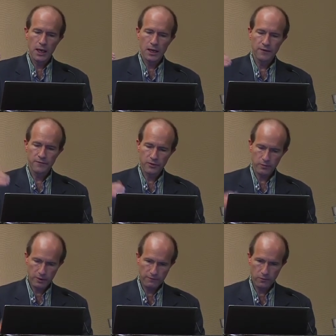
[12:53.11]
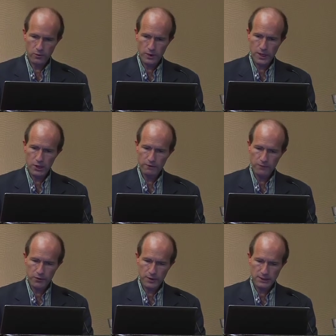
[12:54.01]
and even 3, 4. And here are
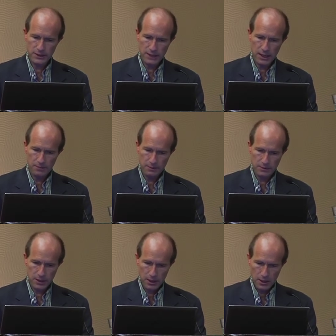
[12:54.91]
various examples